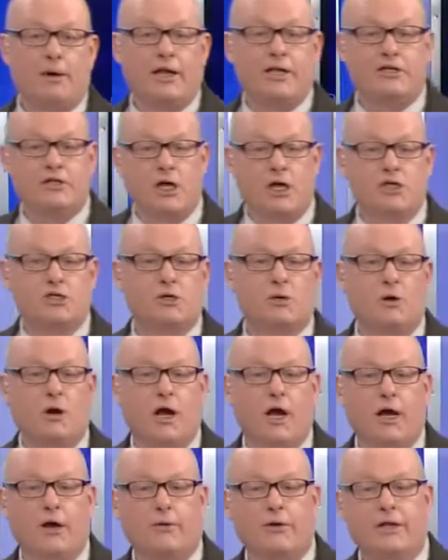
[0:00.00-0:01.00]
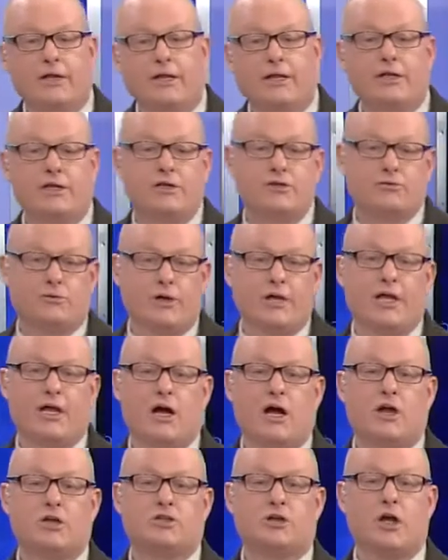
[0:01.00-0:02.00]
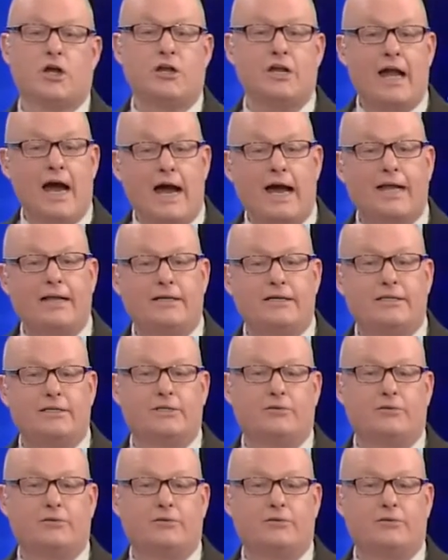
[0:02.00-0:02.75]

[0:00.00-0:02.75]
But he's also arguing that these recalls are not